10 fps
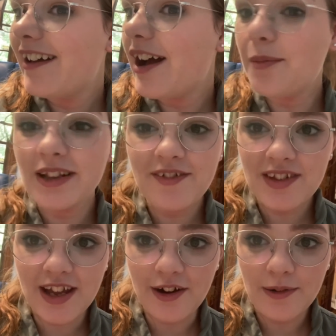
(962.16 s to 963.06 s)
I'm gonna leave it
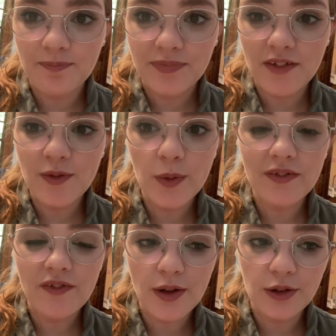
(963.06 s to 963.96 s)
there. If you want
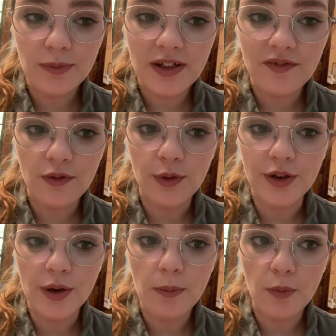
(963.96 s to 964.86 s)
to follow me
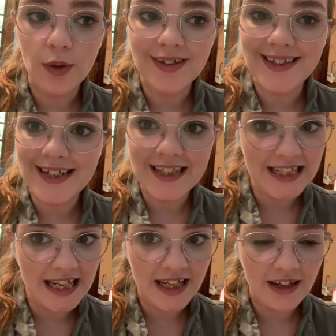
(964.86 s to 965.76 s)
for more
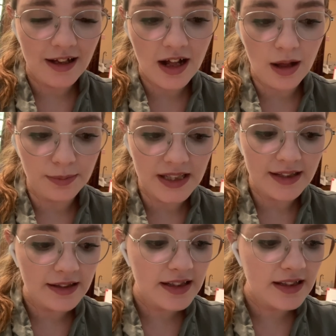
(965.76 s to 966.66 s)
day-to-day
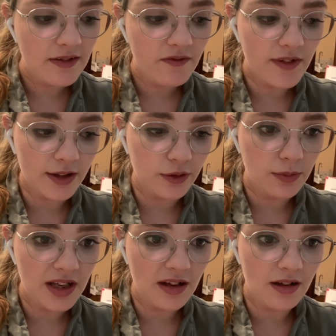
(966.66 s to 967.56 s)
updates, follow
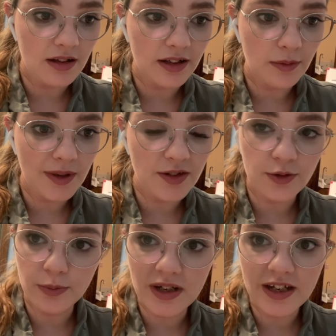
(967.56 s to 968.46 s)
me on my
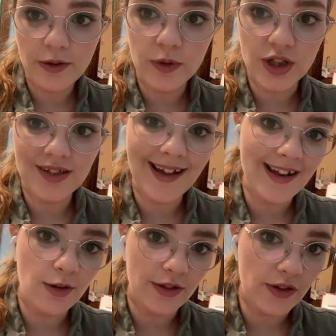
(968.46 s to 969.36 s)
social media, which is
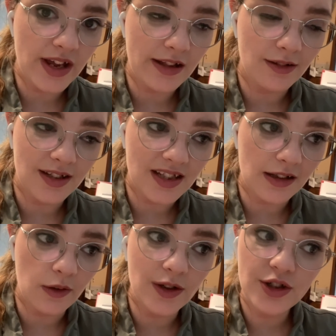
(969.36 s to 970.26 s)
at author Katelyn
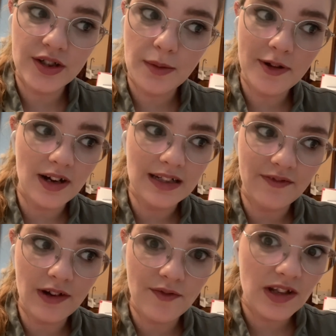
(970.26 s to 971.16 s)
Costello on just about
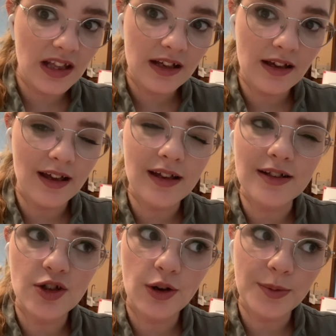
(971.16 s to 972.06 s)
everything, and
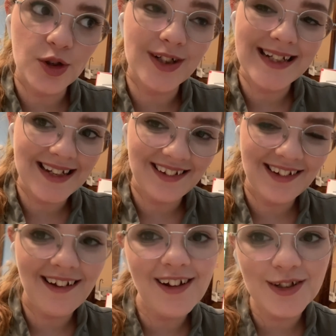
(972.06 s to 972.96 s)
Scripturient
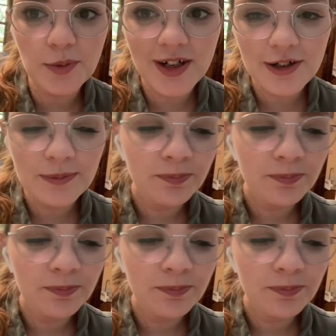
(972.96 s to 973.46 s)
on Twitter.